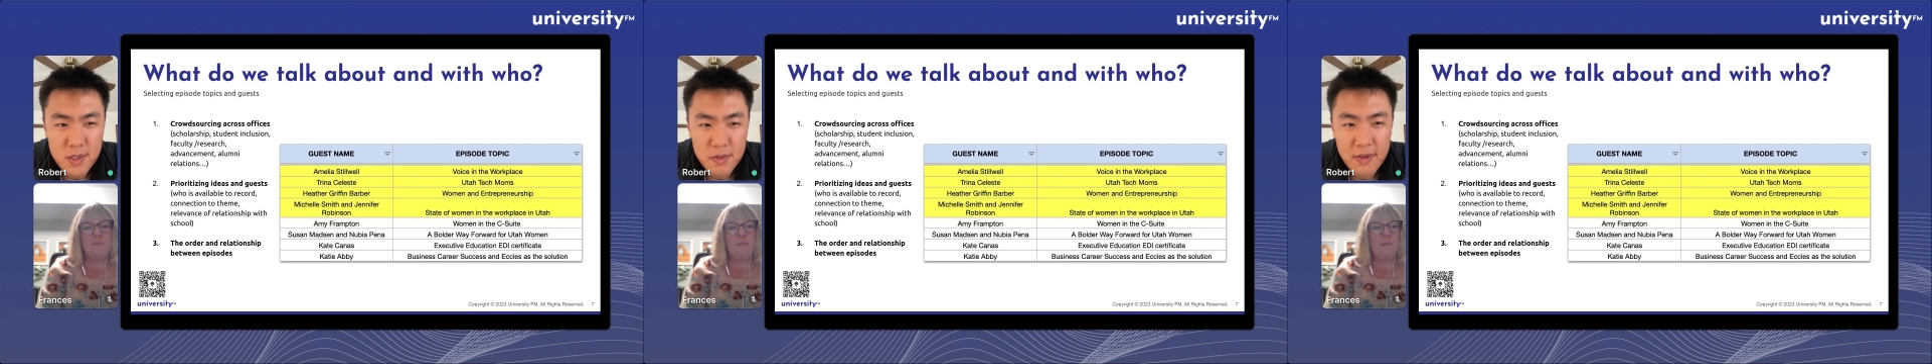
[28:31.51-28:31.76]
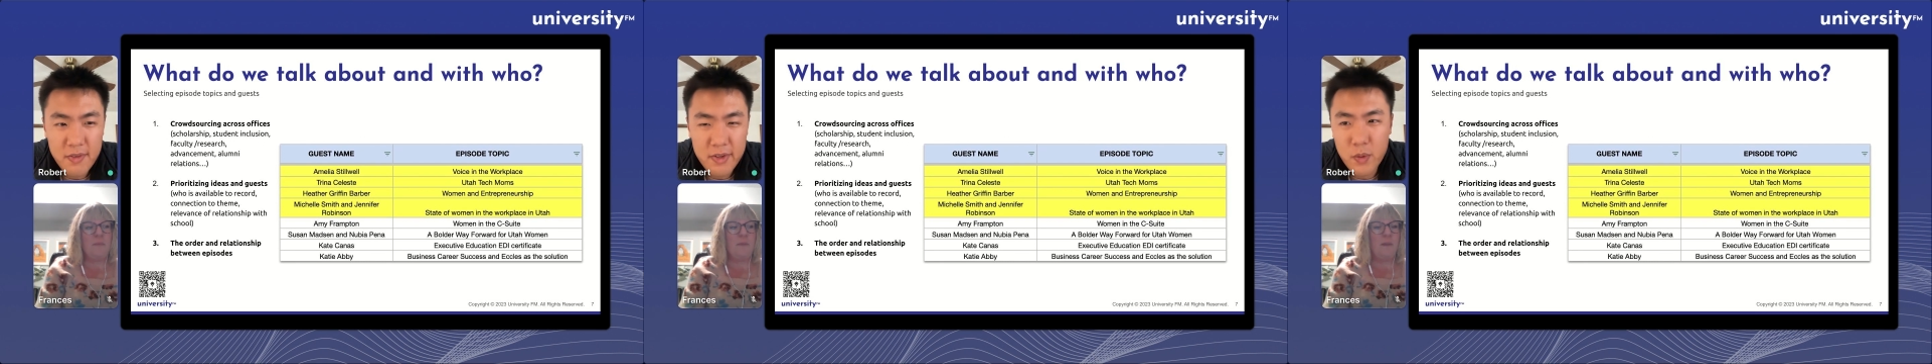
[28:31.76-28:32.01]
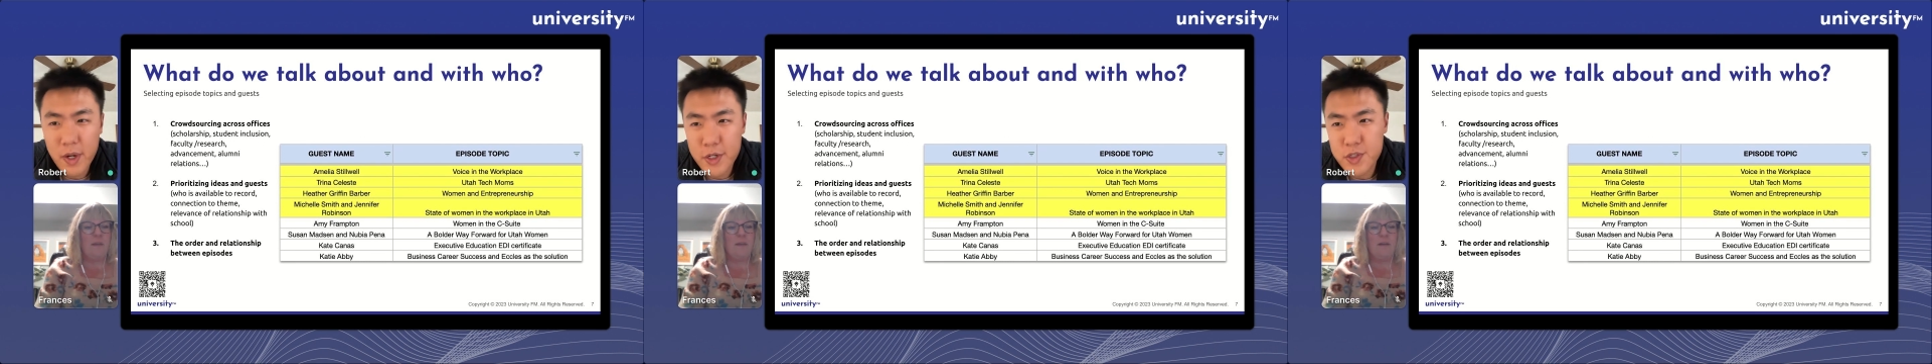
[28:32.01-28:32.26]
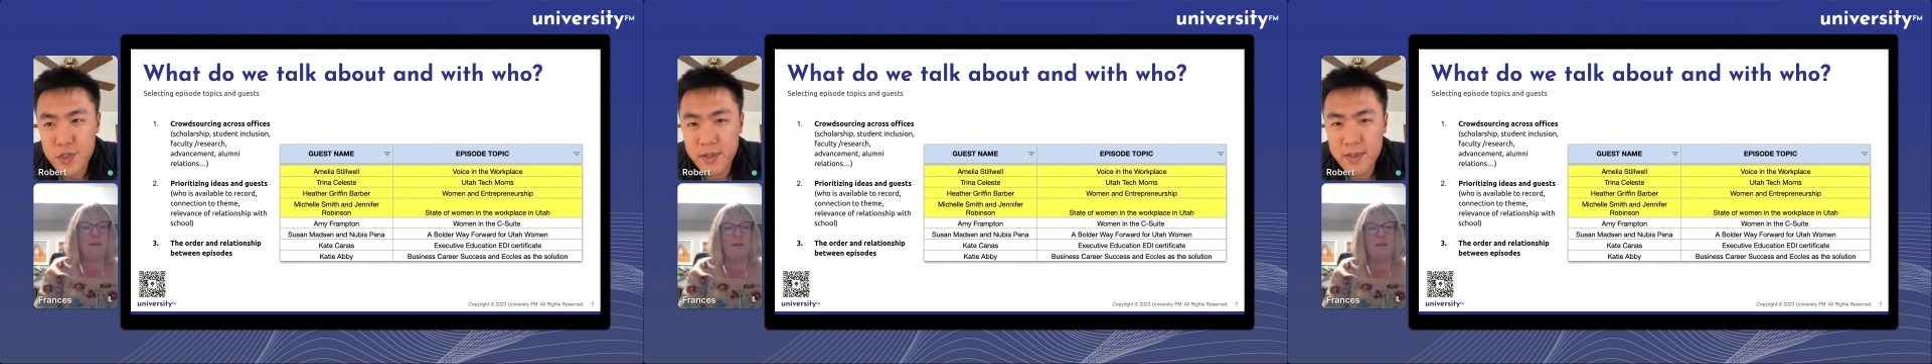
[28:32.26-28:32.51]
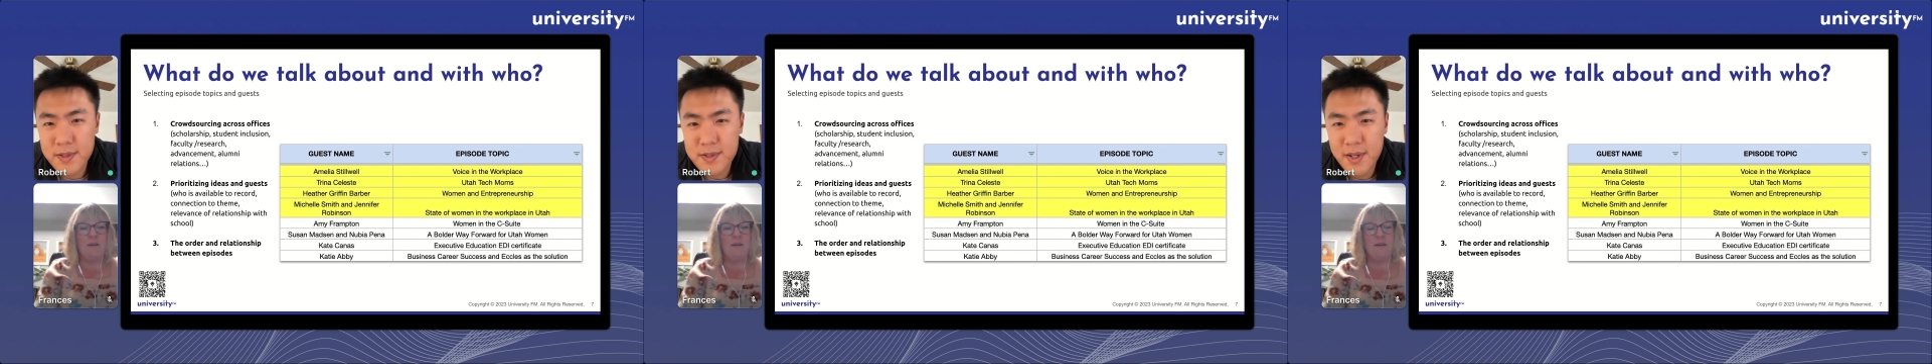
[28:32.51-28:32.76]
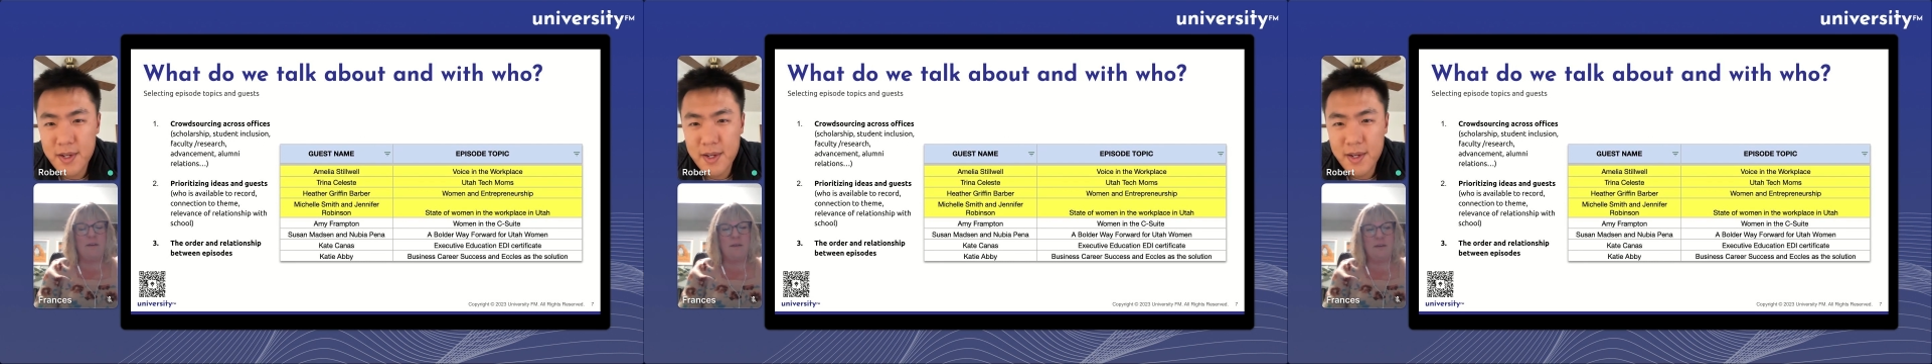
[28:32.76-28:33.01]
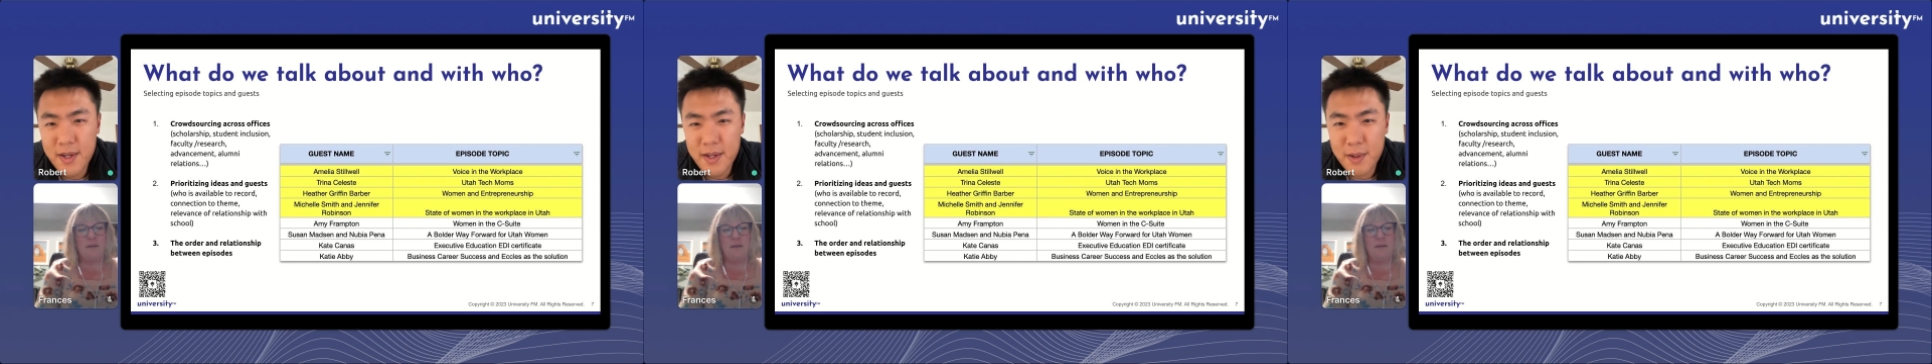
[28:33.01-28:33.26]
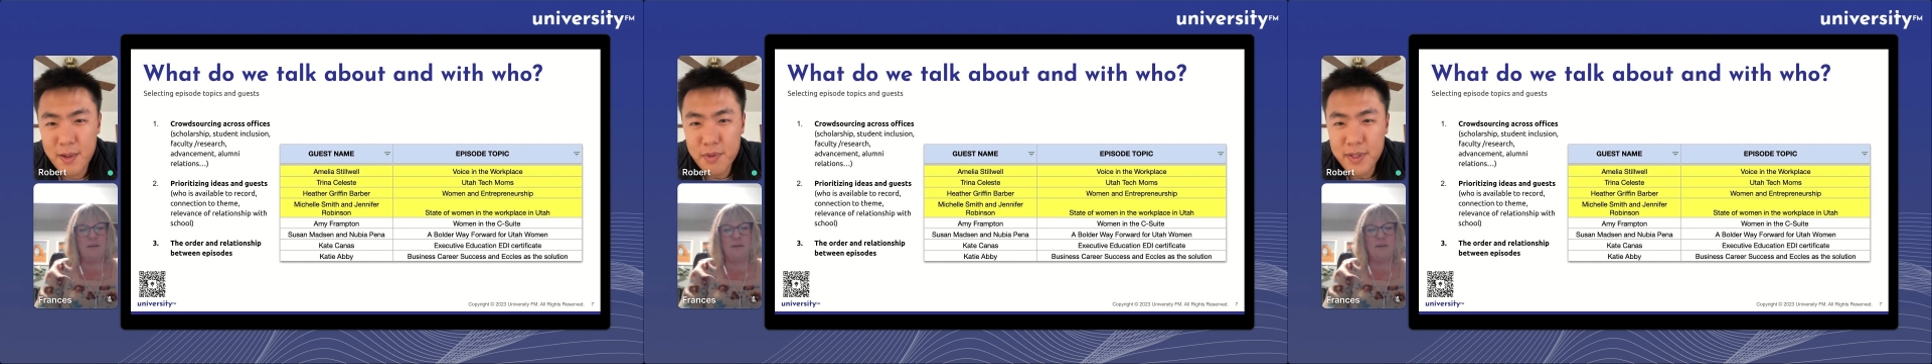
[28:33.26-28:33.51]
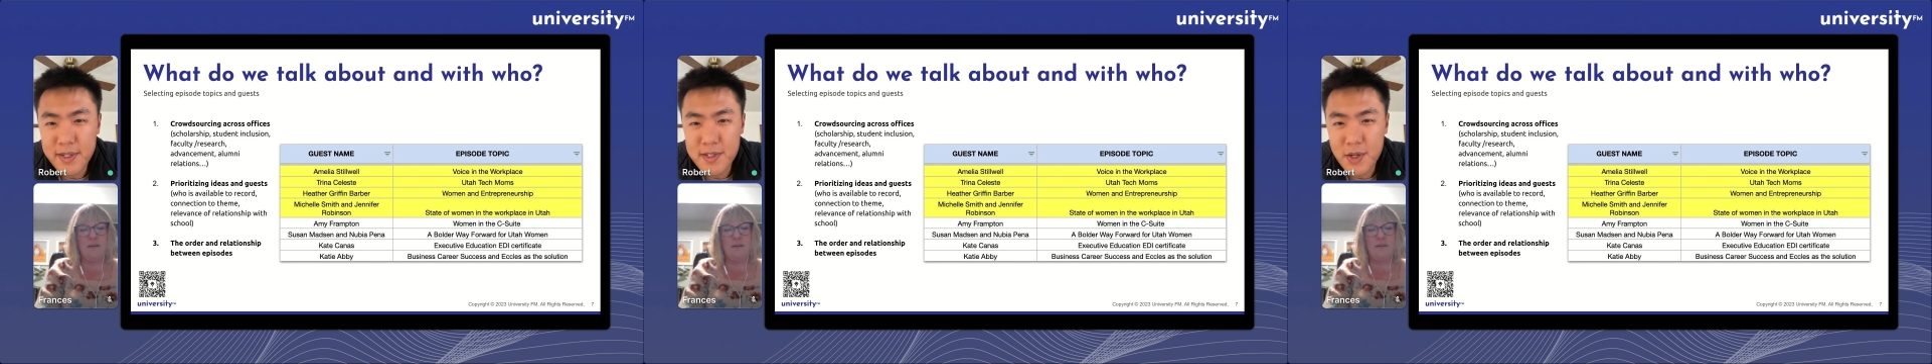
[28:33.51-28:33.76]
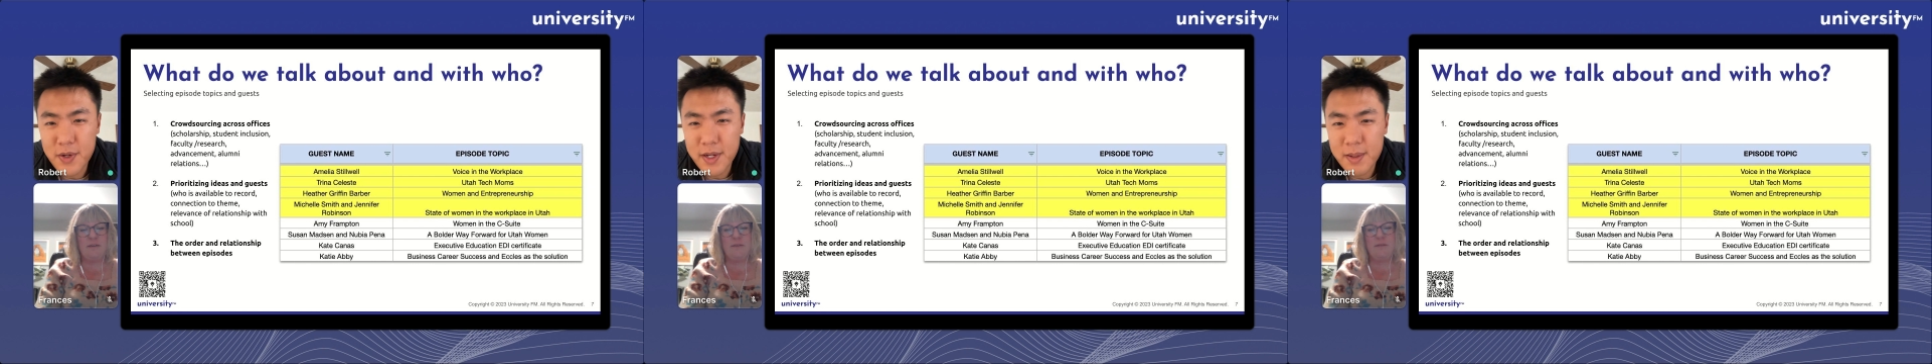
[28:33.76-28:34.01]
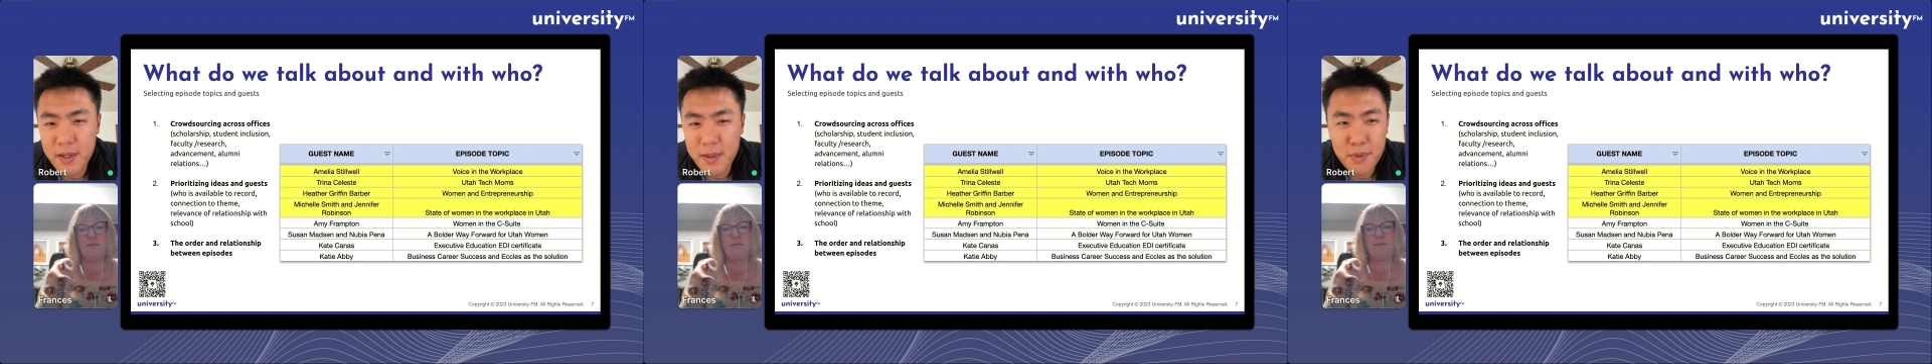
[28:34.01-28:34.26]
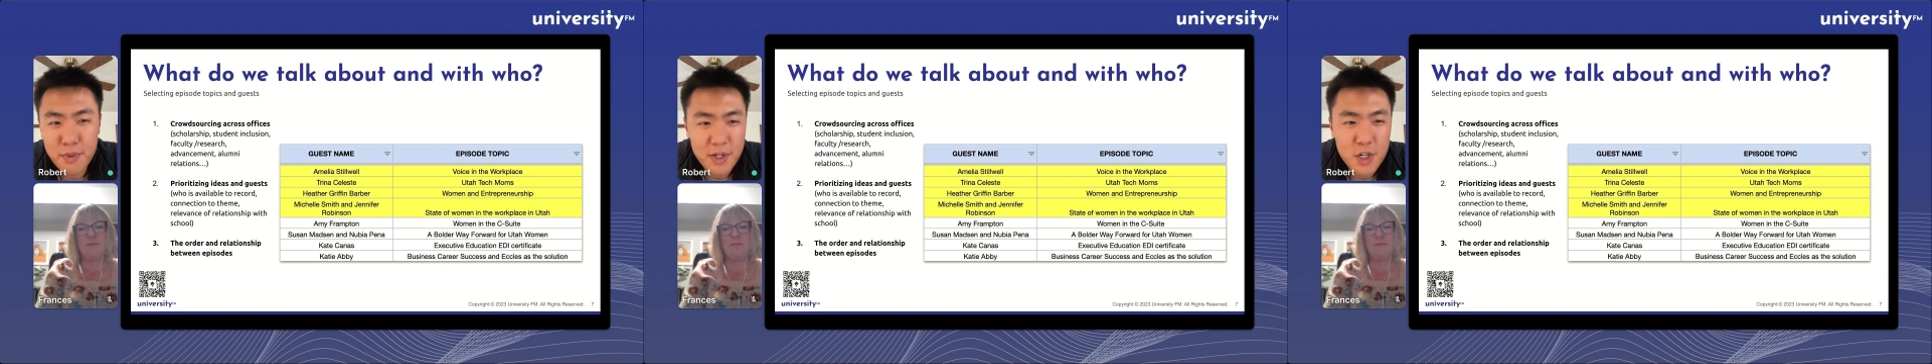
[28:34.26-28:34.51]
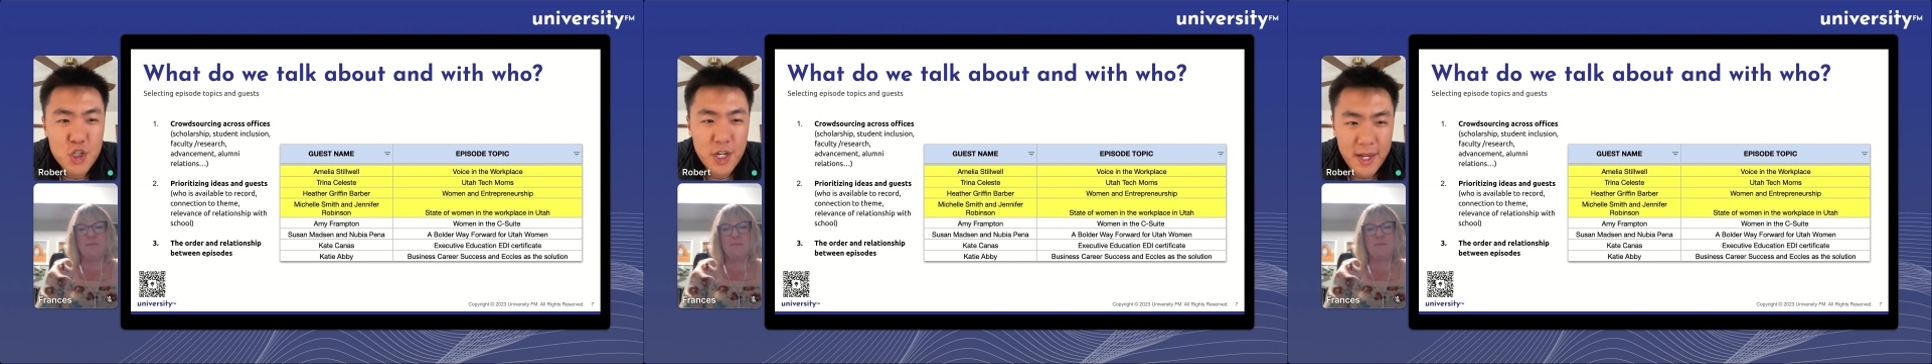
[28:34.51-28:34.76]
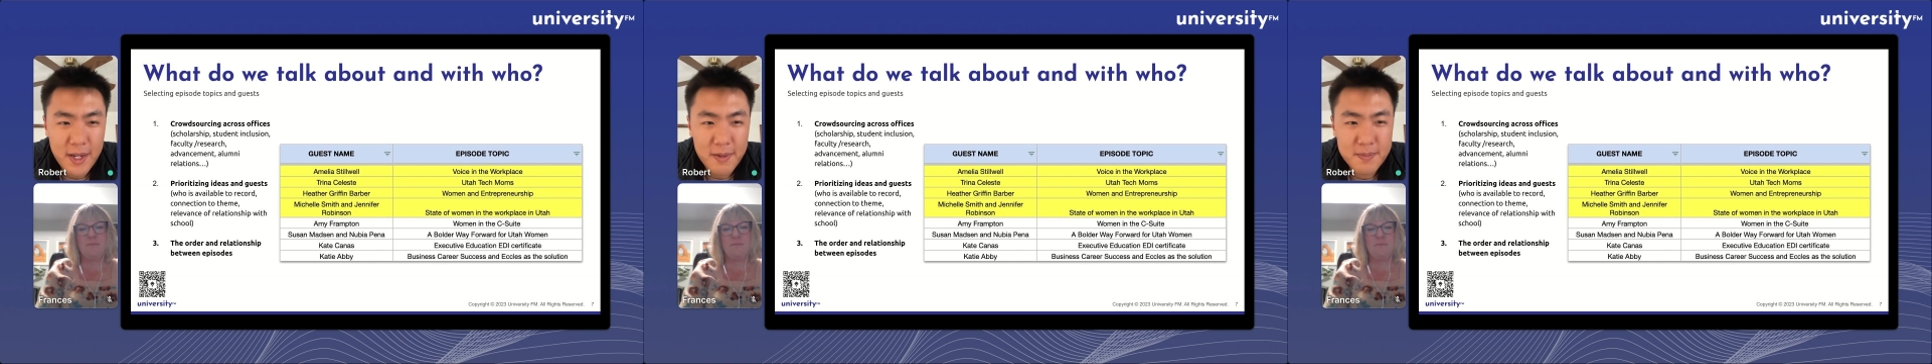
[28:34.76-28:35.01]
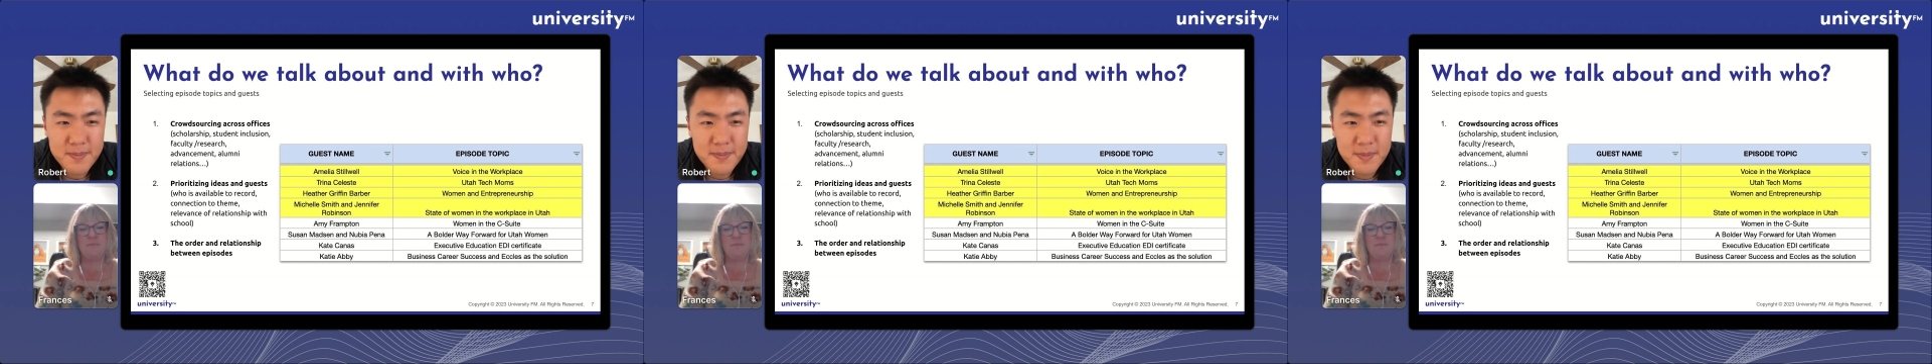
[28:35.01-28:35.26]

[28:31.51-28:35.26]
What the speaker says: So if you have any questions, please go ahead and put in chat.